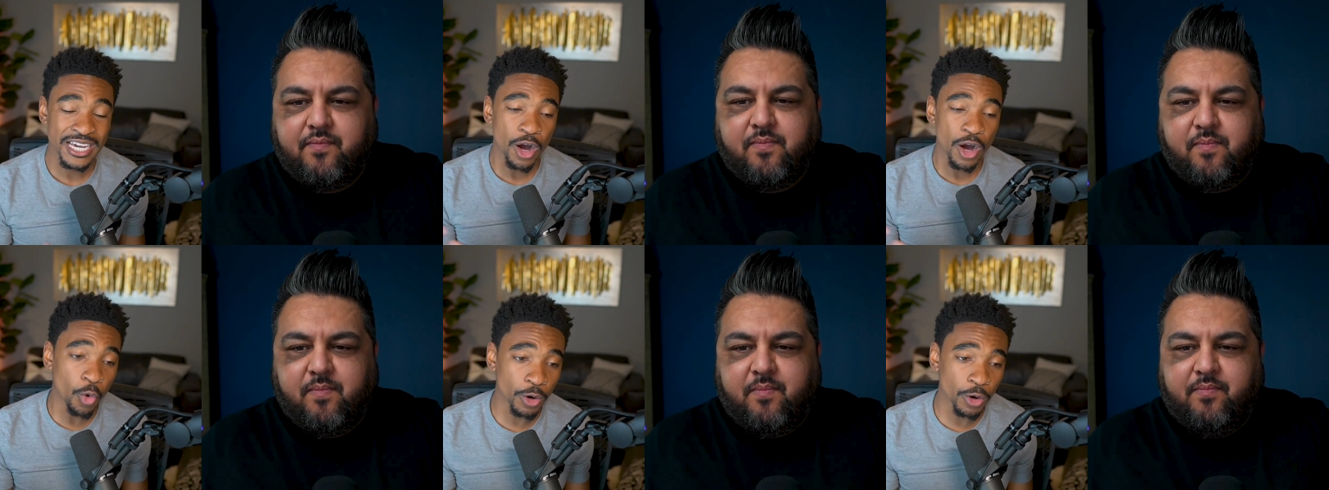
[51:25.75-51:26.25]

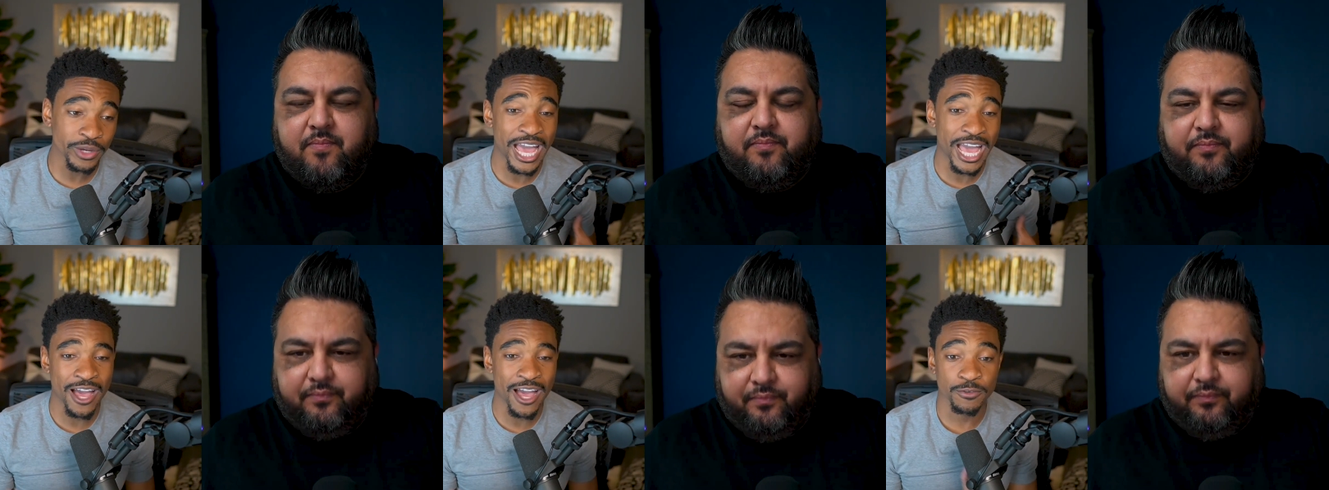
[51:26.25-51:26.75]
Speaker 1: Or we
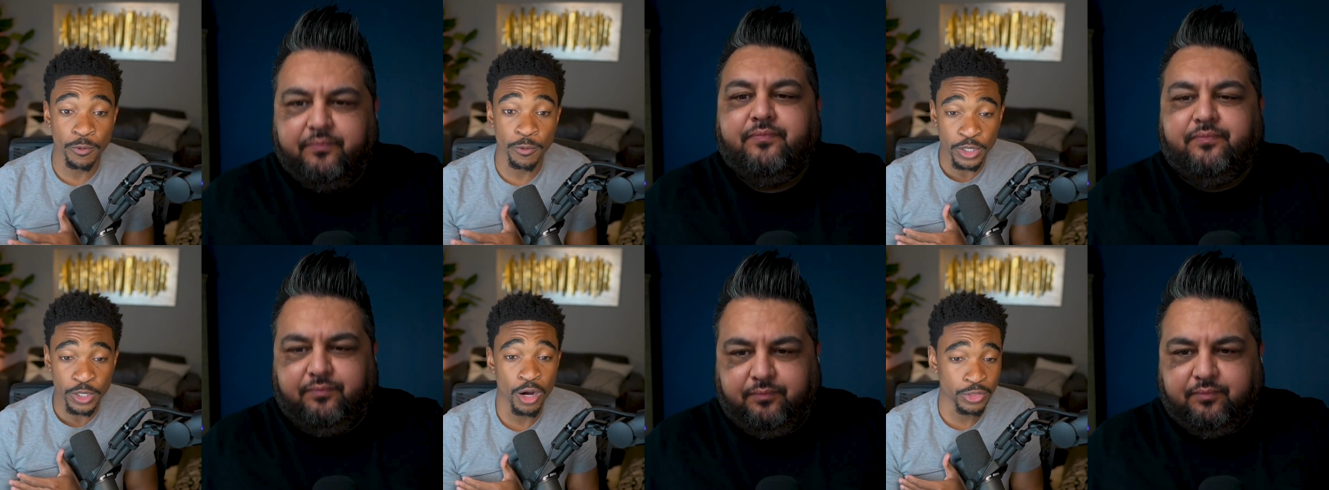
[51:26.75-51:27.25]
have what we
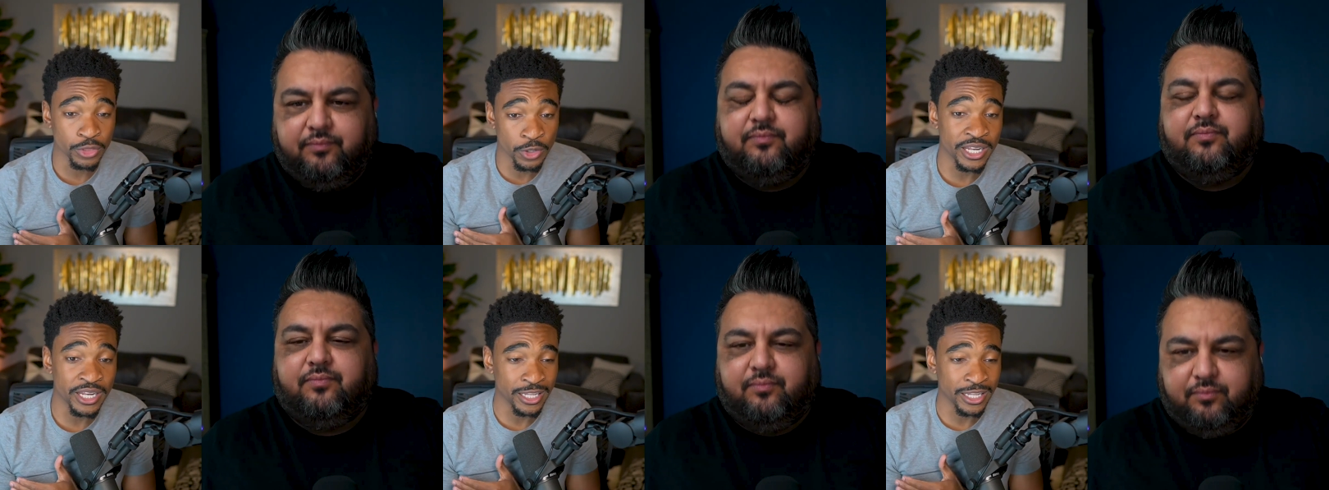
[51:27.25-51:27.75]
call
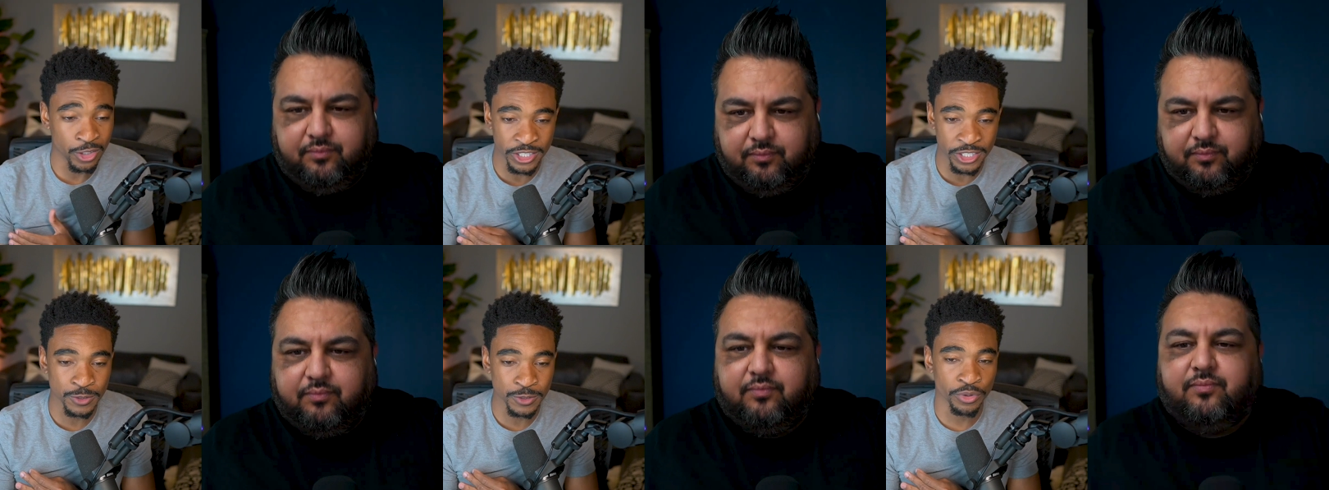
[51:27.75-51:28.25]
30-day learning
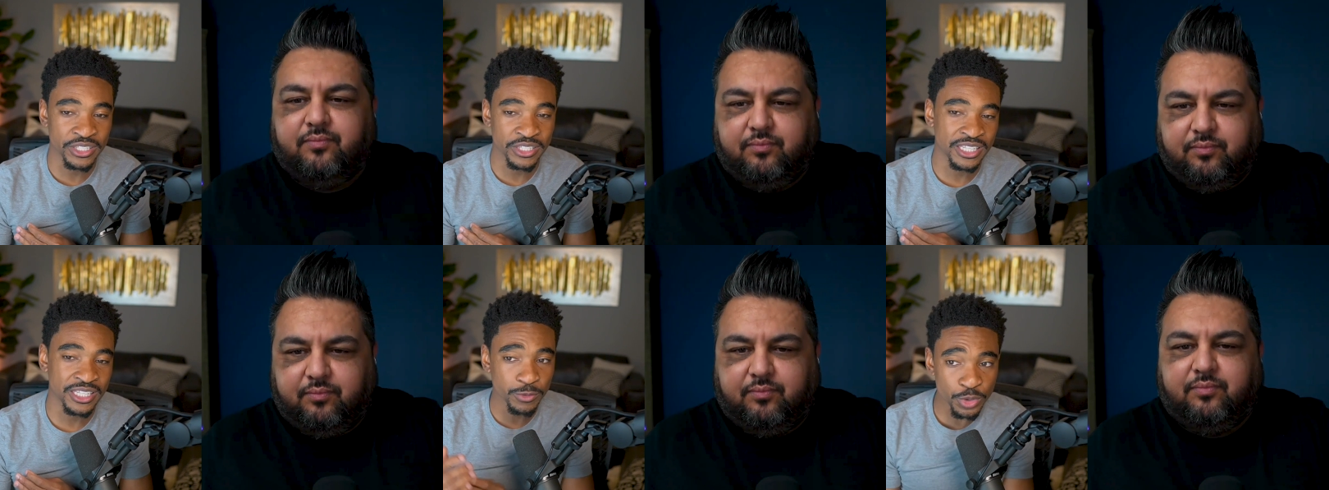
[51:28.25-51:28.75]
sprints. And
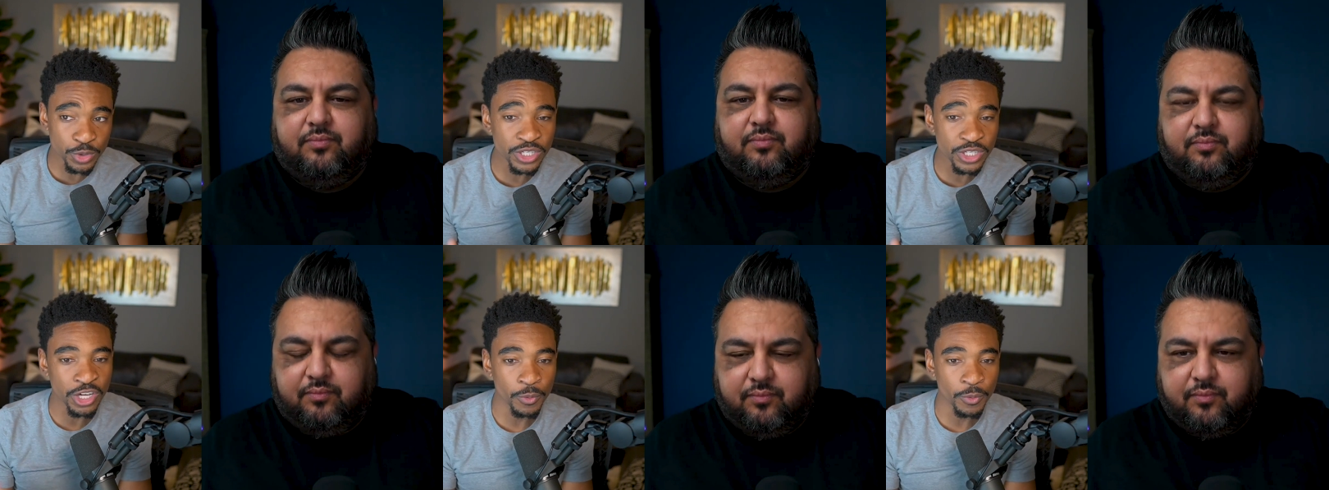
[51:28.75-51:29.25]
this is where you can
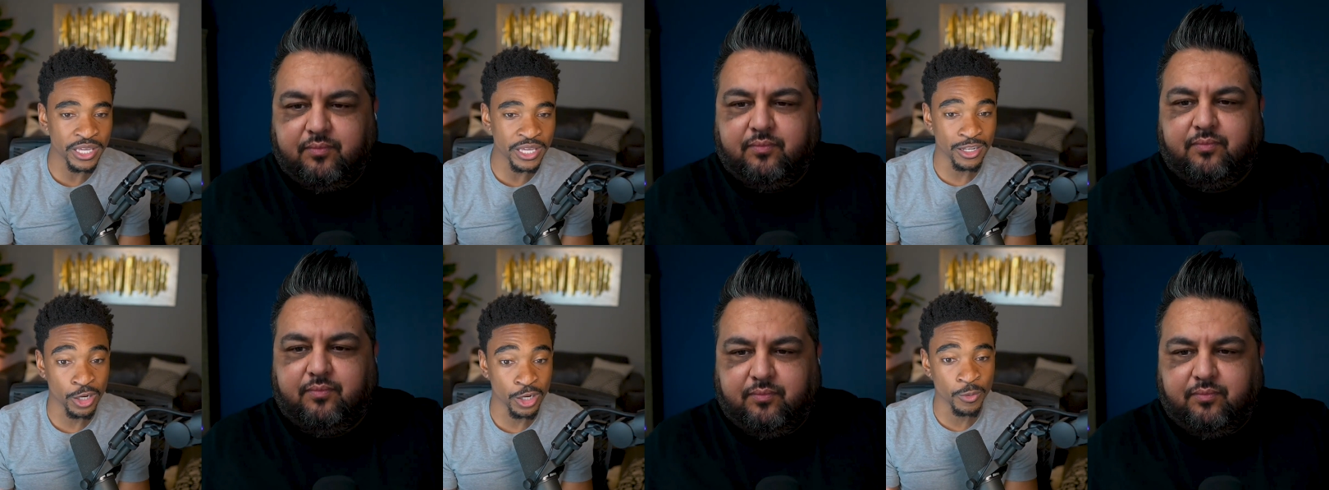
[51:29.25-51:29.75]
go in
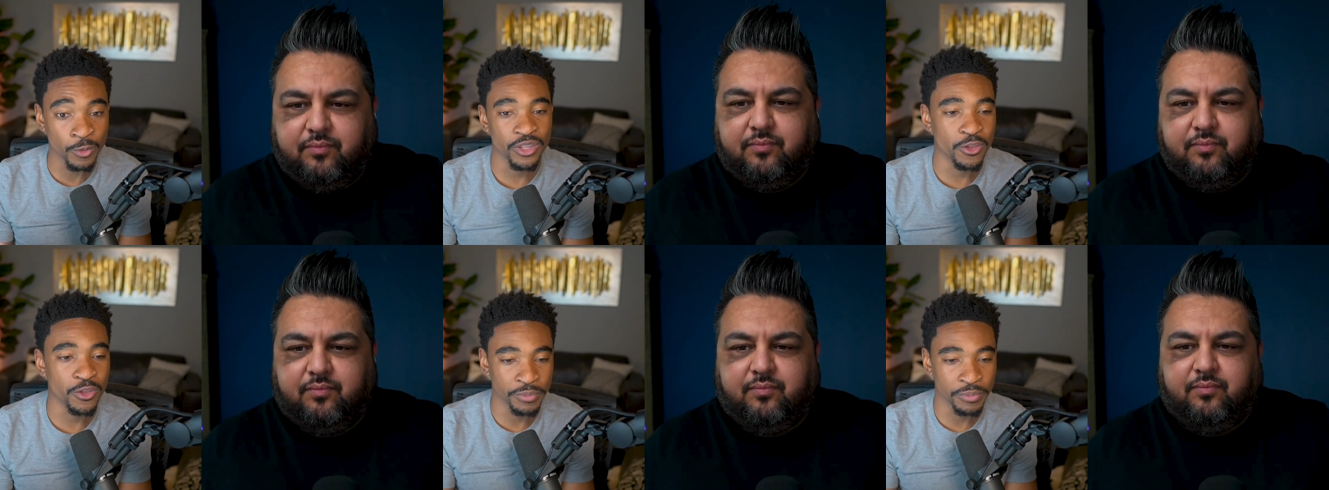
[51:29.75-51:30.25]
and learn with
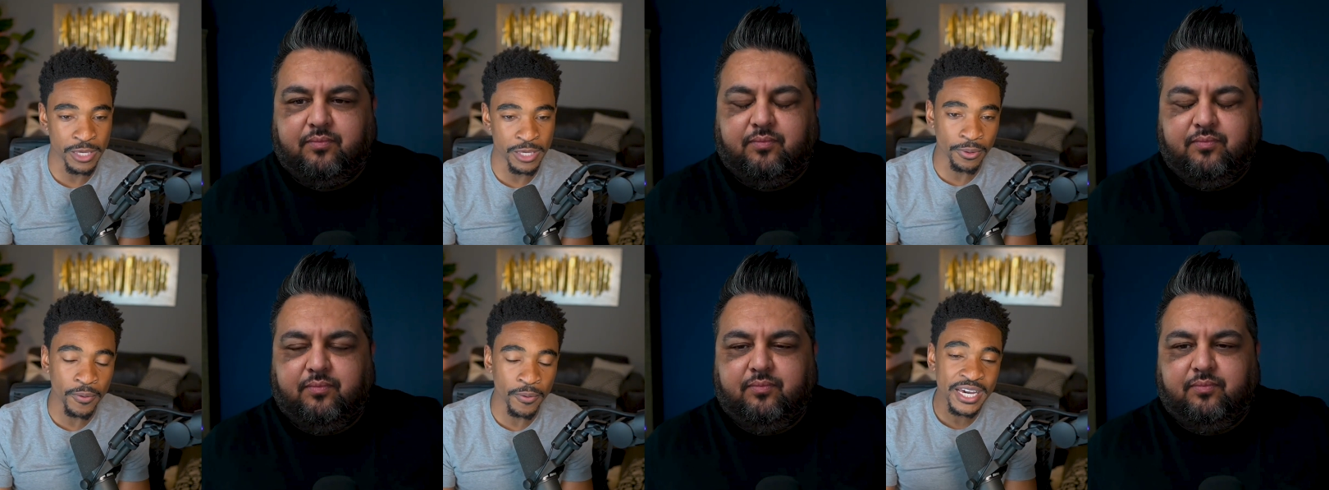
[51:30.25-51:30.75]
other
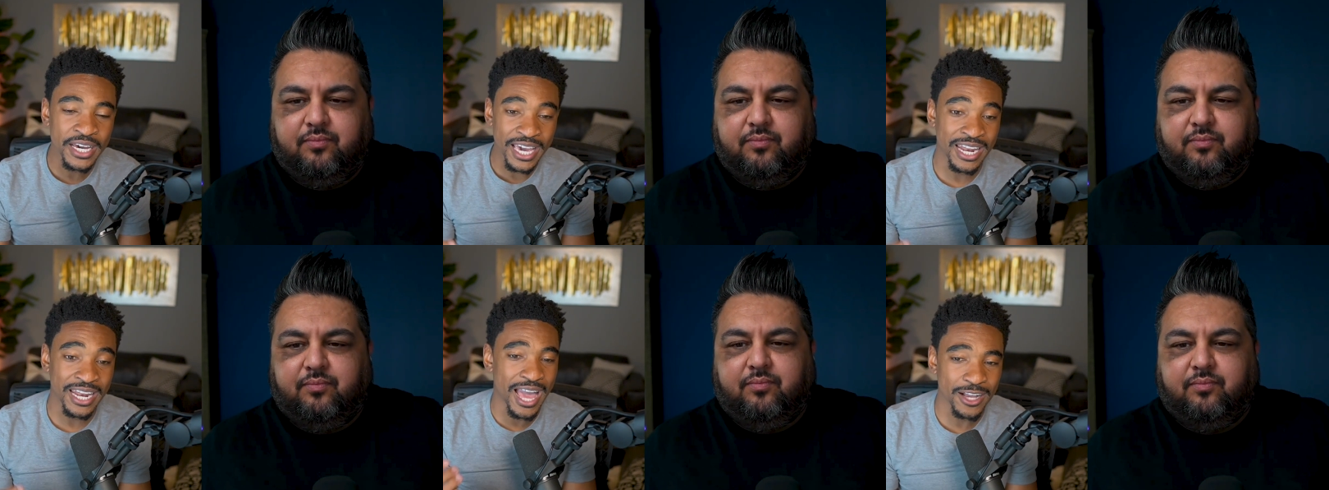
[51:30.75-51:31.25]
people and
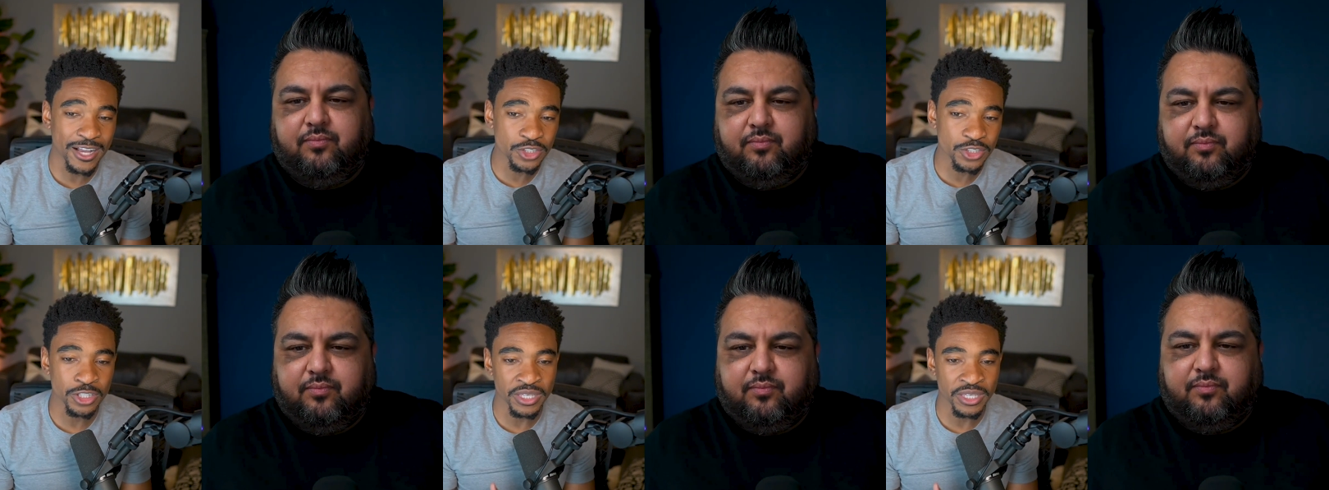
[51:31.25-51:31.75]

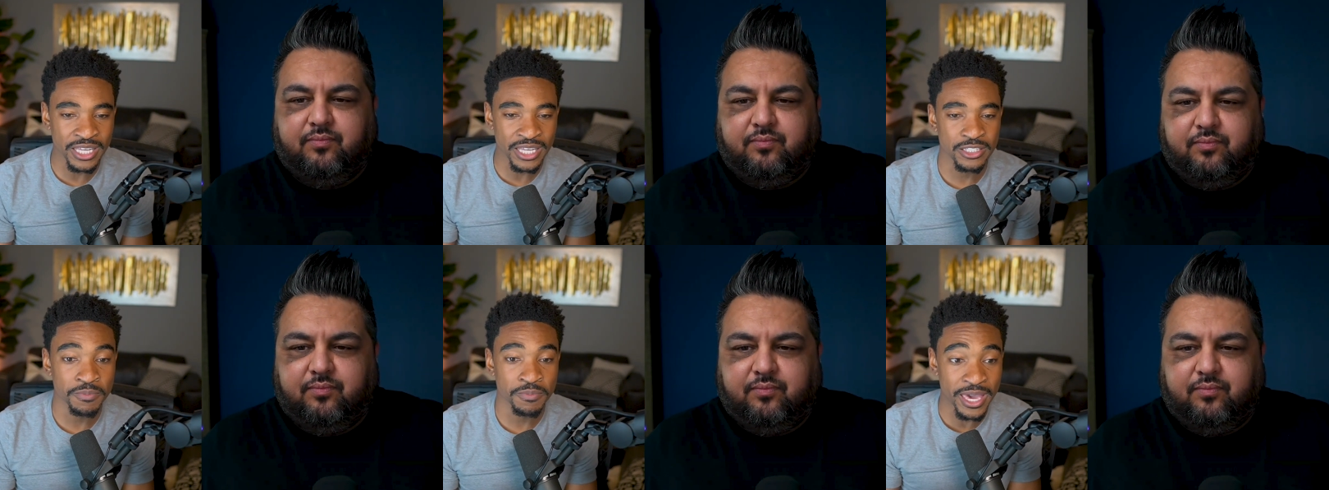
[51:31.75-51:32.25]
actually begin to
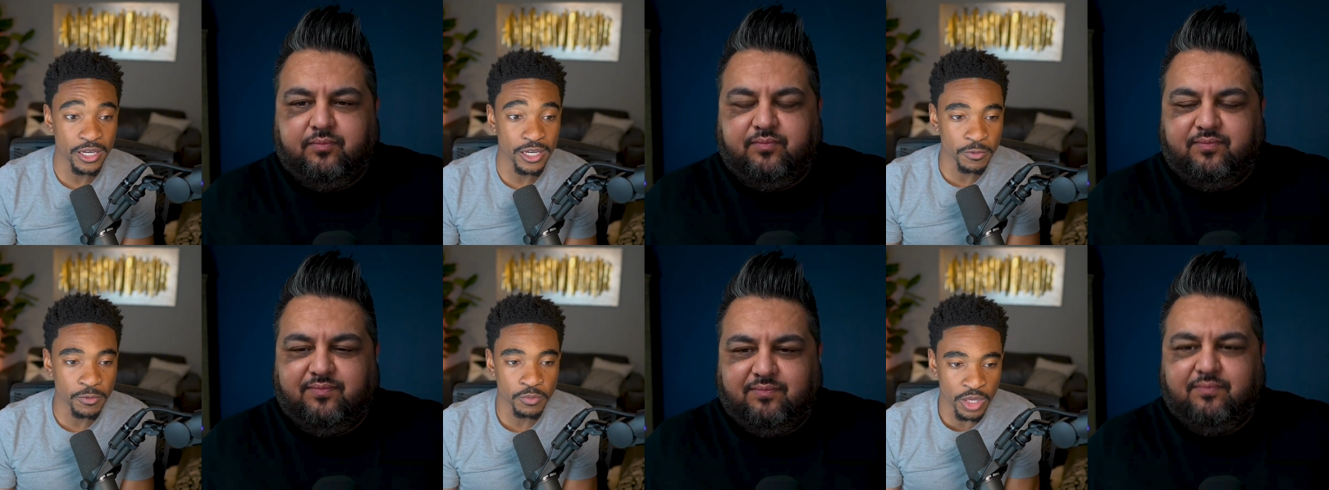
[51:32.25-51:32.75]
make
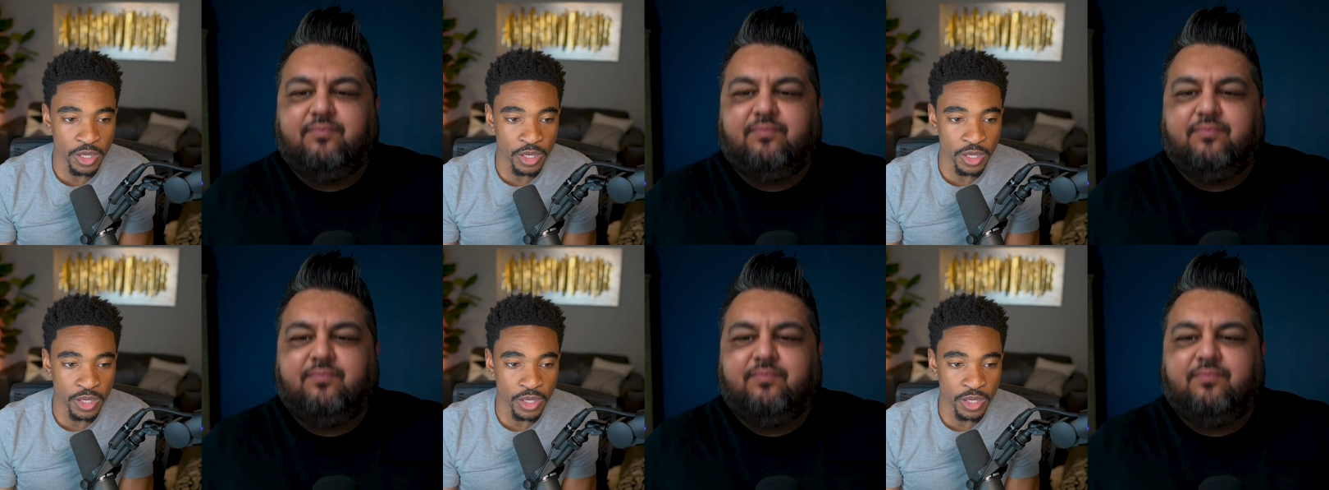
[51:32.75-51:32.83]
the